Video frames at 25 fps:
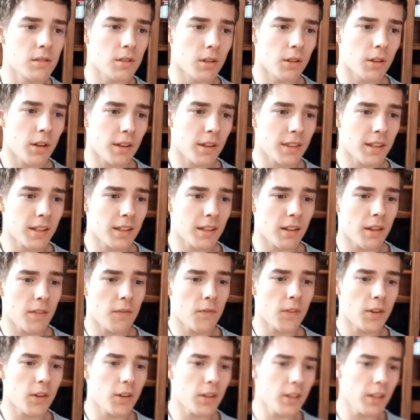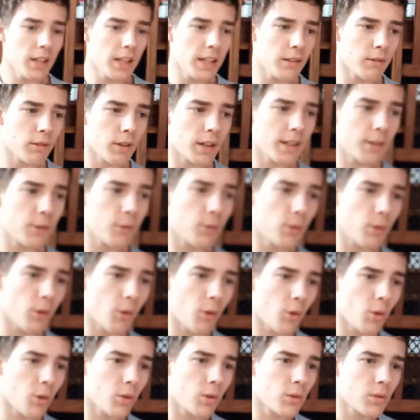So I think the only real
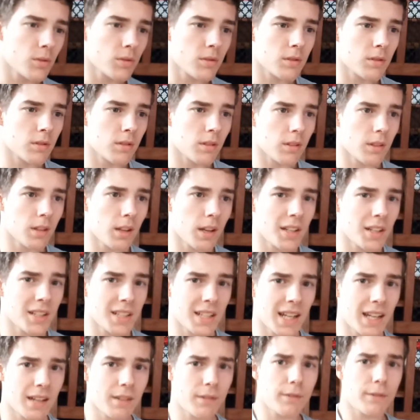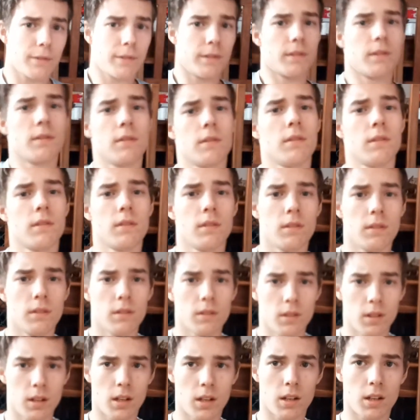laws that I'd have
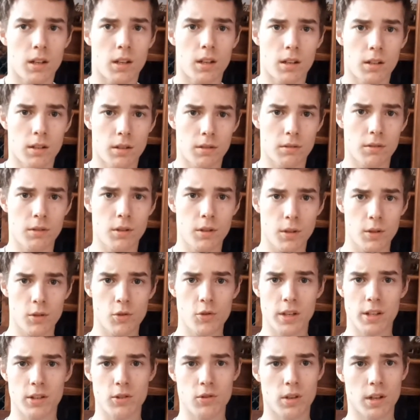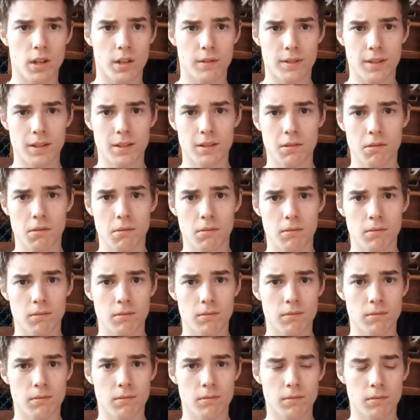are no drink driving,
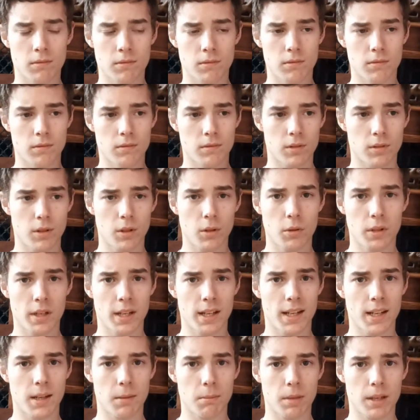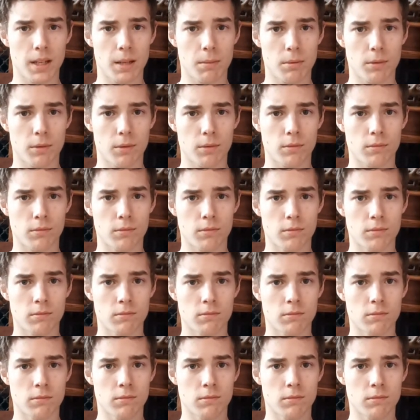no killing people,